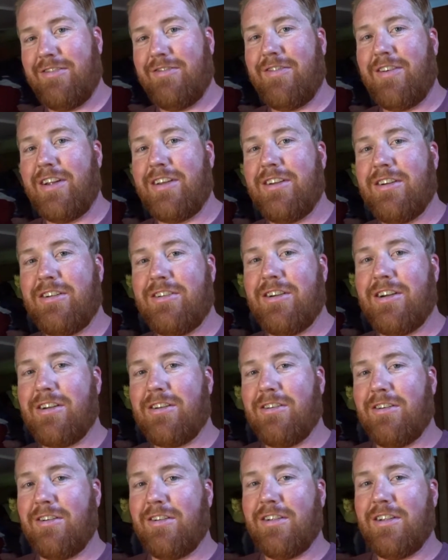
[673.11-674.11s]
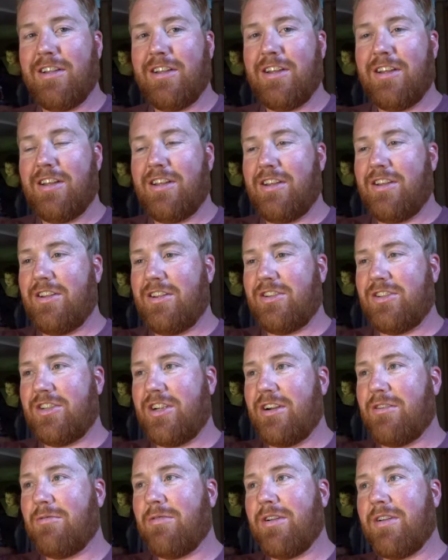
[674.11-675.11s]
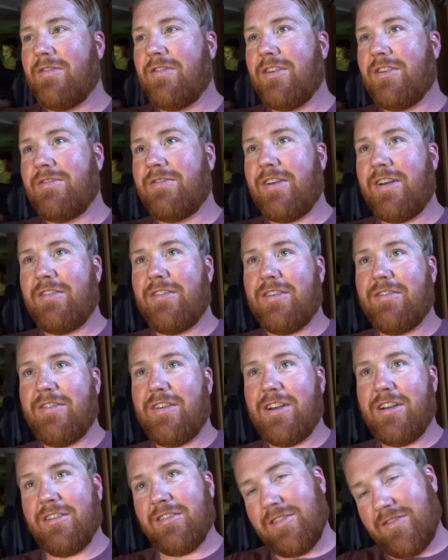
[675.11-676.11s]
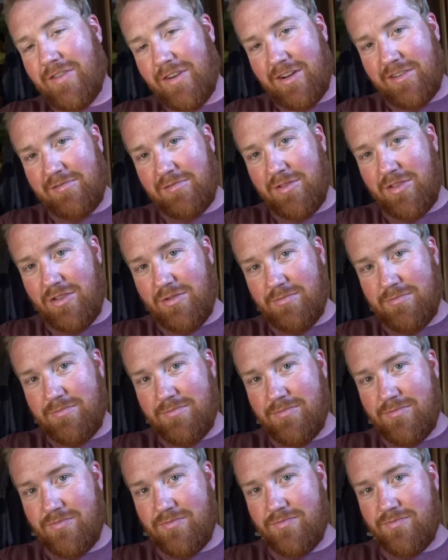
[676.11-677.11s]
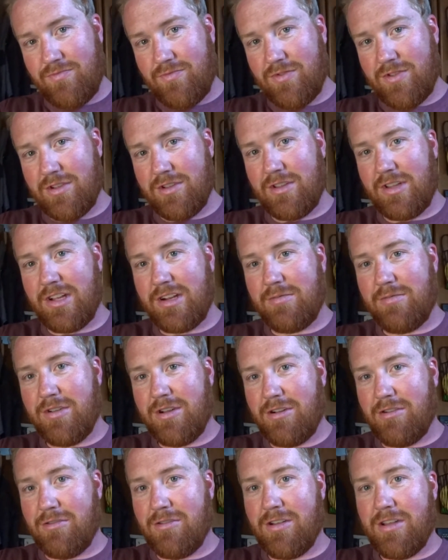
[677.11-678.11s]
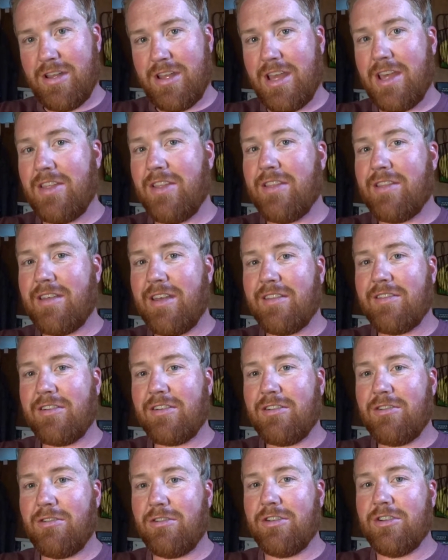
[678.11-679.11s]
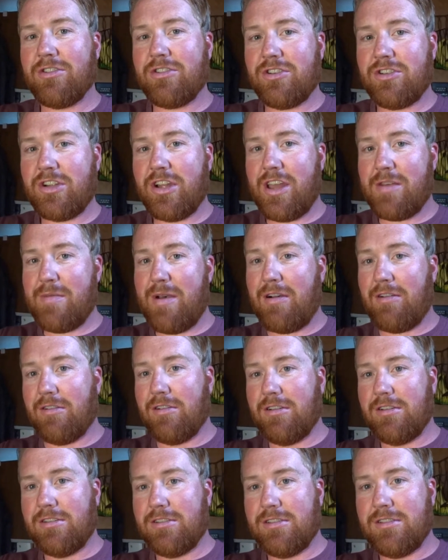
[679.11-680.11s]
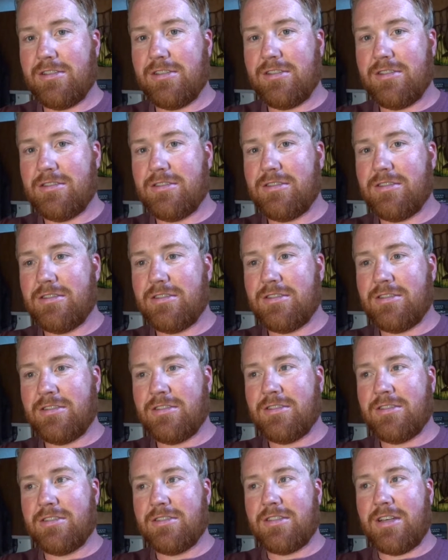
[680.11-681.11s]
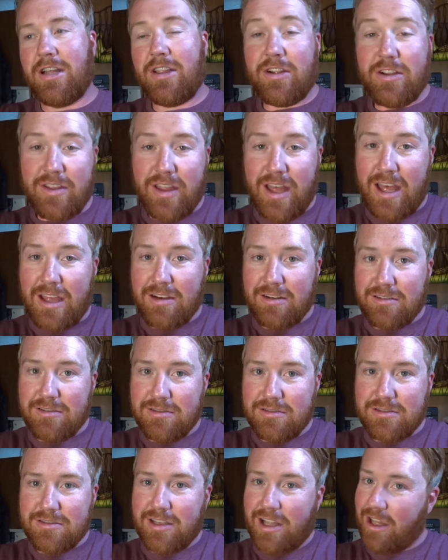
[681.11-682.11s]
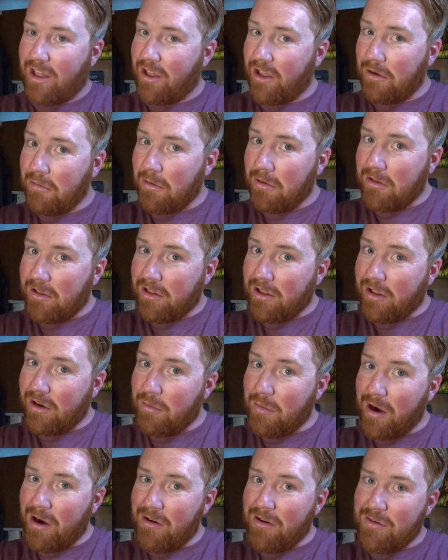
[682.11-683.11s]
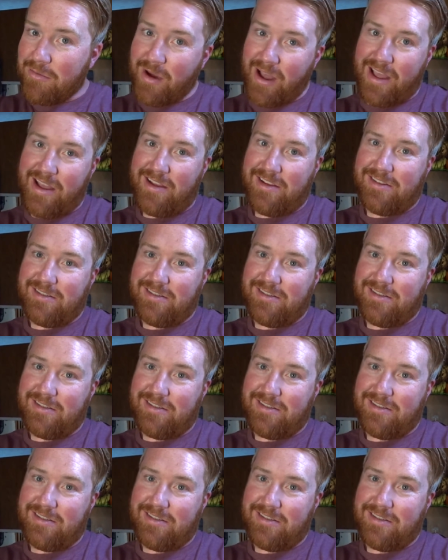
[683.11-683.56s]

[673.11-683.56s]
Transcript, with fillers: so find your gruncle, share one of your favorite videos of ours with him, and let him know, hey, these guys are cool, you should check them out. Other than that, take a good one, we'll see you tomorrow. Bye.